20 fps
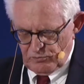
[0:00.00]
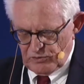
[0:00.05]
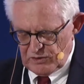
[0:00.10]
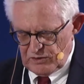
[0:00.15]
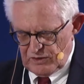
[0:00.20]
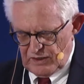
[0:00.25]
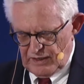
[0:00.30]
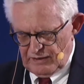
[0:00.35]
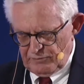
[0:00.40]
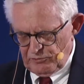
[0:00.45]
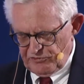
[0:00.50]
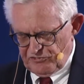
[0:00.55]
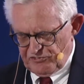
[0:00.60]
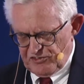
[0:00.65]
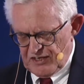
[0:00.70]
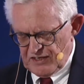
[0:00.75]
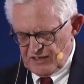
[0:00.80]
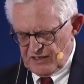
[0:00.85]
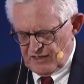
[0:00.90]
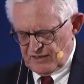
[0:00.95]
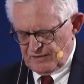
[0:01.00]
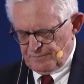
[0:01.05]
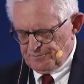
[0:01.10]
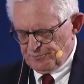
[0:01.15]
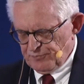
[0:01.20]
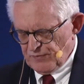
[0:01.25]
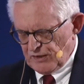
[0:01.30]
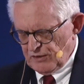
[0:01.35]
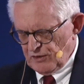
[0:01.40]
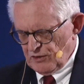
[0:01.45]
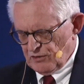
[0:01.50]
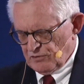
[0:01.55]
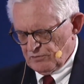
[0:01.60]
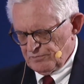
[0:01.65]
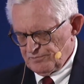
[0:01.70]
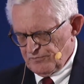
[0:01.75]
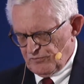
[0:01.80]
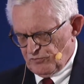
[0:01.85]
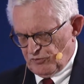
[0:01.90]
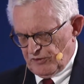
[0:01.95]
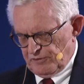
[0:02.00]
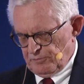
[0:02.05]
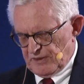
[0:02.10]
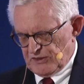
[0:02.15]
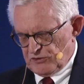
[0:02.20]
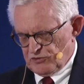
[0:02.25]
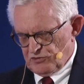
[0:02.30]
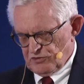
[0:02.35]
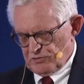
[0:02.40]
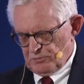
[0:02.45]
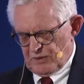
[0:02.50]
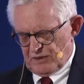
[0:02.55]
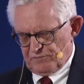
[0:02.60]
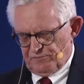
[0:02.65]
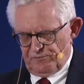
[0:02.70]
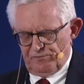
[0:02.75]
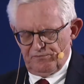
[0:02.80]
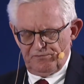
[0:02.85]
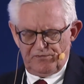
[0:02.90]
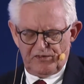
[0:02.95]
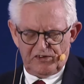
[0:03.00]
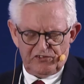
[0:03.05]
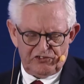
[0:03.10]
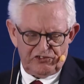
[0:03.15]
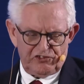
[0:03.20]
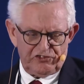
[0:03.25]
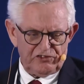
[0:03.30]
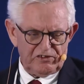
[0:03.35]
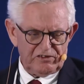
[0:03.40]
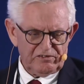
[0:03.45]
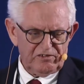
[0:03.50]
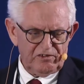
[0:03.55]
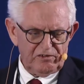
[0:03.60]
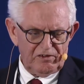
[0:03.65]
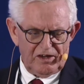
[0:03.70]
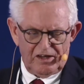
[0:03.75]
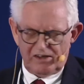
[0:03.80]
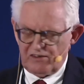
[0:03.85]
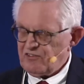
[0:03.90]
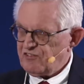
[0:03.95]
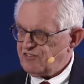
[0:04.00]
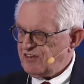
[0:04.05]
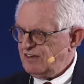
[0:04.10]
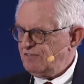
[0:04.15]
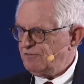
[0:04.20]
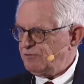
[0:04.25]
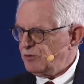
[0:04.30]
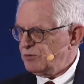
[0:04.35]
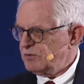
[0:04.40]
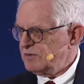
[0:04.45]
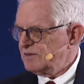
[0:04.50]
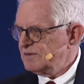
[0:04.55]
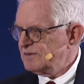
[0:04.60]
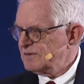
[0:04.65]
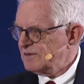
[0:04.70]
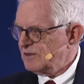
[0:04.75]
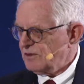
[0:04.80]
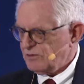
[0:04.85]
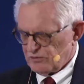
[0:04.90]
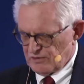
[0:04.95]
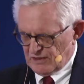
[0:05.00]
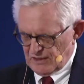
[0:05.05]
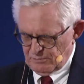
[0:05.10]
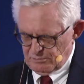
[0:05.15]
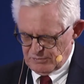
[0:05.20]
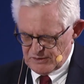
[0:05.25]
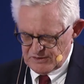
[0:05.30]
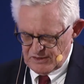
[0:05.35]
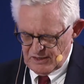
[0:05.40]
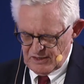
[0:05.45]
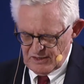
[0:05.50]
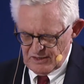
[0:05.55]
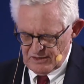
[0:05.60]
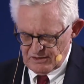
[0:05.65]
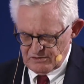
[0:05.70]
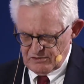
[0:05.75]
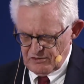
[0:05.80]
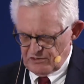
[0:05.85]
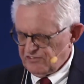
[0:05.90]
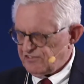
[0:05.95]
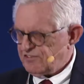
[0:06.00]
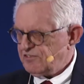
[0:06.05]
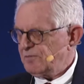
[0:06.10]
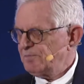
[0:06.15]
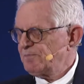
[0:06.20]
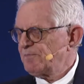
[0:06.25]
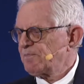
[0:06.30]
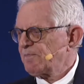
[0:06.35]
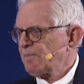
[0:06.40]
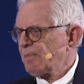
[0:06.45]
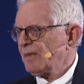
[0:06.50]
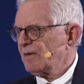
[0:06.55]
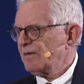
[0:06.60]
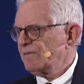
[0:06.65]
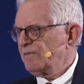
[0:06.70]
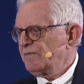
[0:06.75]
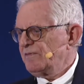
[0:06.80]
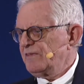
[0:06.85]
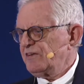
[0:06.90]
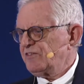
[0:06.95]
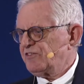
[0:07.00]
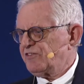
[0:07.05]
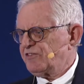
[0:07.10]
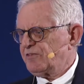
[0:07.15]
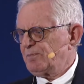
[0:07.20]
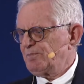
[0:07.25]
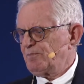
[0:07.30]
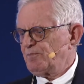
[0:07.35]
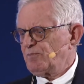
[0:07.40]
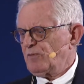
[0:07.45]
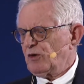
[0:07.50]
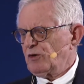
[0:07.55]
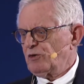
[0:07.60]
Well, I was thinking, we've been talking about fish and seafood only, but does this